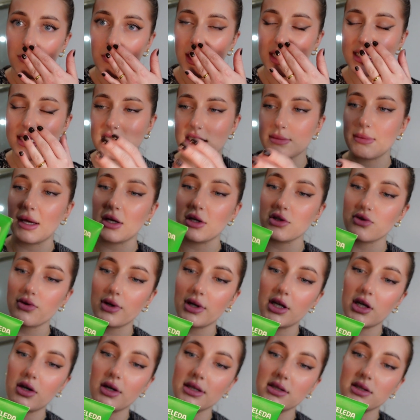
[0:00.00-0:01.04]
it smells
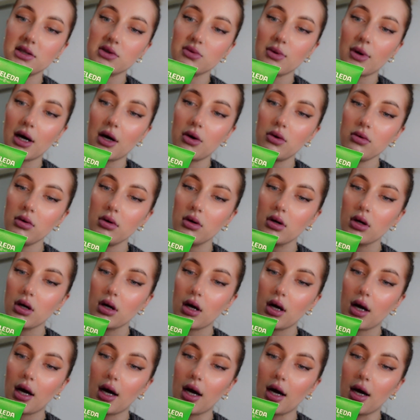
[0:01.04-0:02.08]
really nice as well.
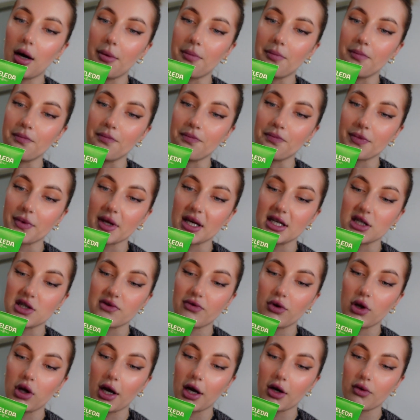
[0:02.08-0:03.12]
Um, it's
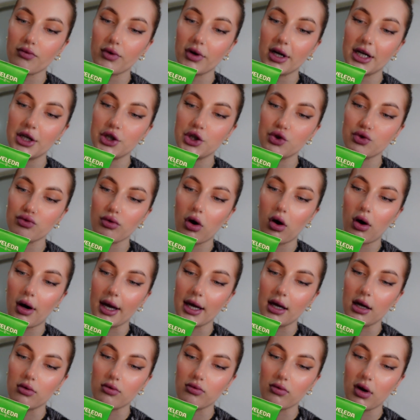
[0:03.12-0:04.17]
for like really
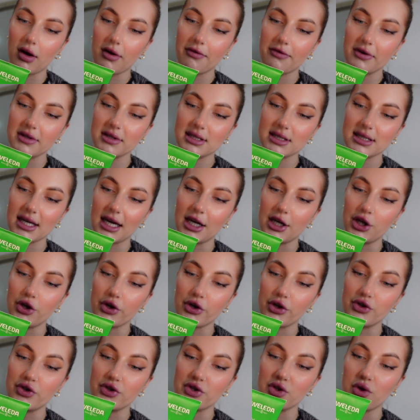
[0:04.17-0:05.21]
dry, rough skin. You
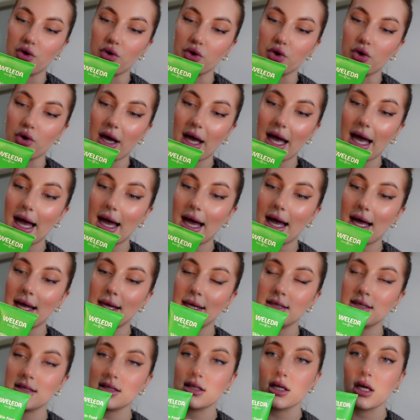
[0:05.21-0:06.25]
can use it on your
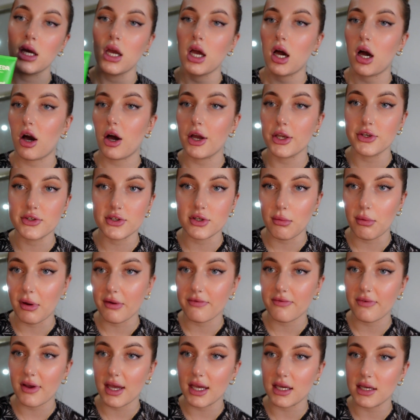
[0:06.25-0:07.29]
hands. I use it on my
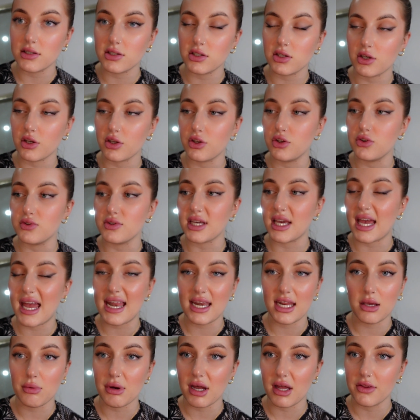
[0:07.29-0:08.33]
face. You can use it
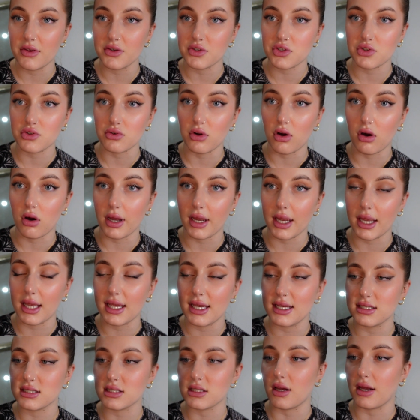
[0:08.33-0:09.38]
anywhere that's dry.
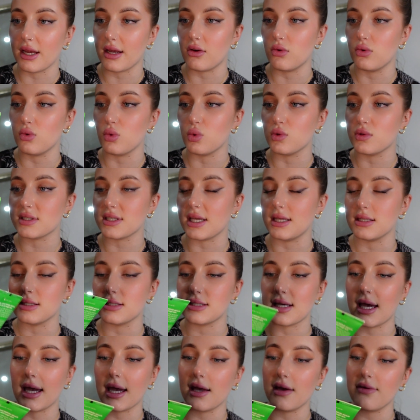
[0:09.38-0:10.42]
It's like all skin
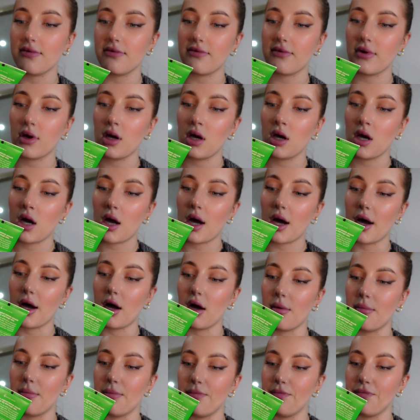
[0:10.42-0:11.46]
safe.
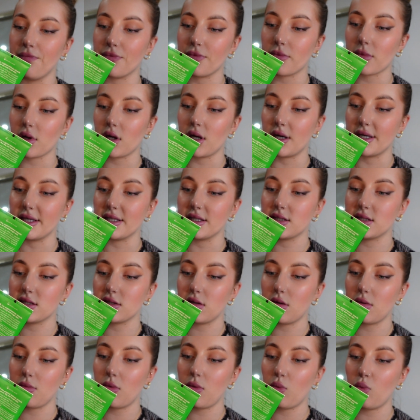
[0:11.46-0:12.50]
Um, and
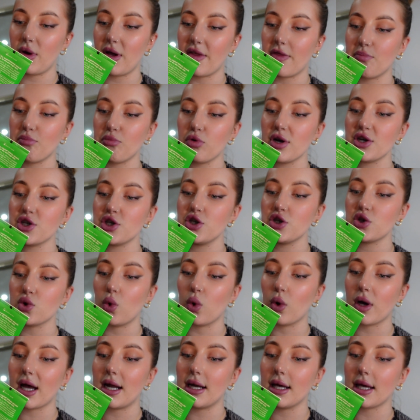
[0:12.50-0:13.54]
it's with precious
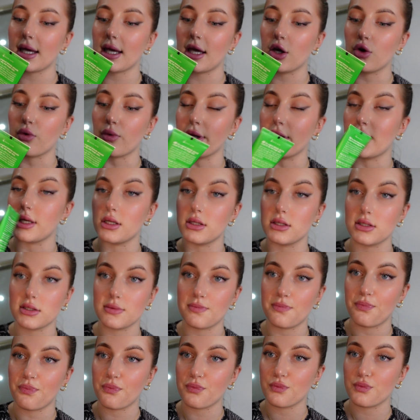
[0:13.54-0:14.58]
organic
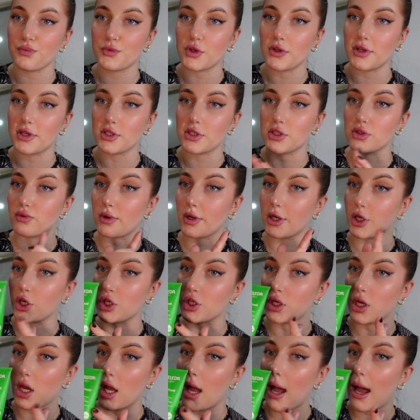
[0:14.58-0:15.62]
ingredients. So this is really
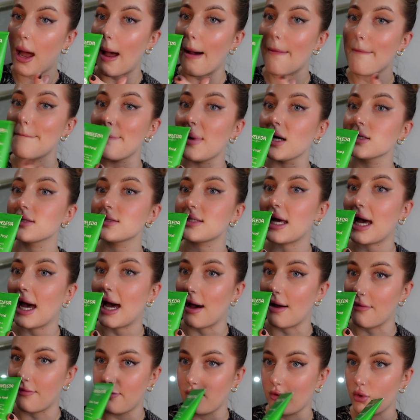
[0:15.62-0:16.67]
good. A must
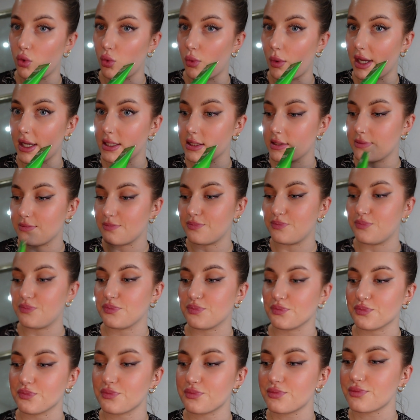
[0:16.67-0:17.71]
have always.
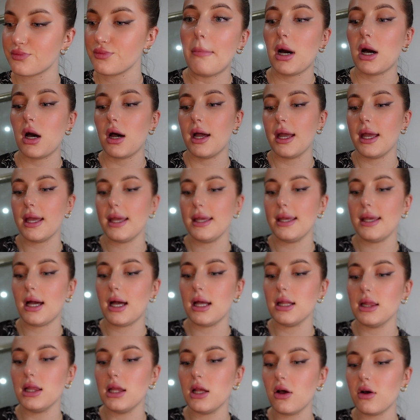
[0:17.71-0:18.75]
My
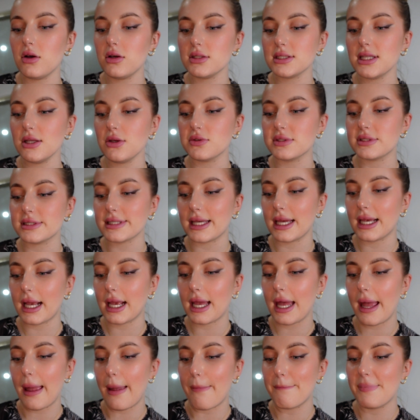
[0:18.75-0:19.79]
last little
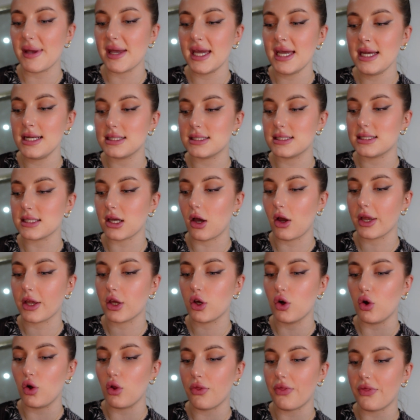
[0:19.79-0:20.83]
skincare bit, I
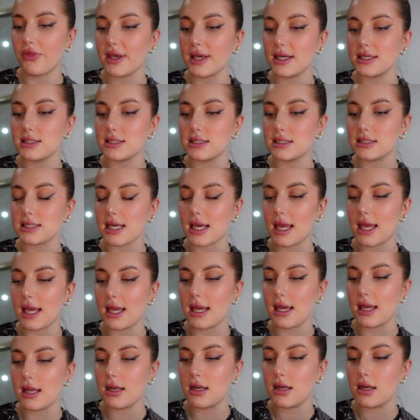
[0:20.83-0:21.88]
got this
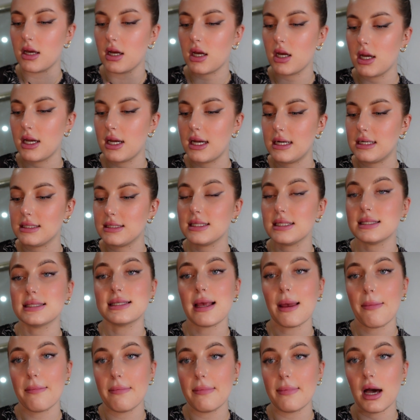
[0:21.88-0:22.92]
in
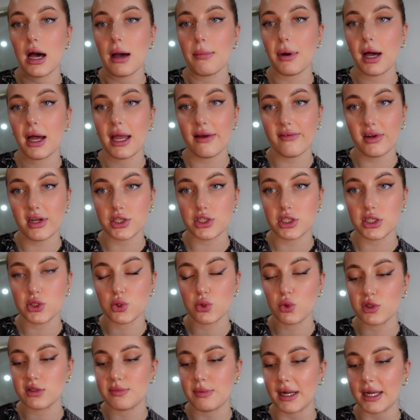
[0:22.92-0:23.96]
December, but I haven't actually
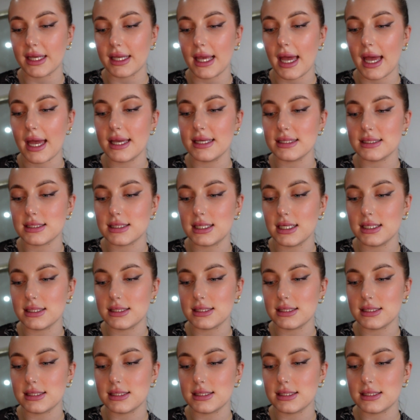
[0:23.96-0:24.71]
talked about it yet. It's the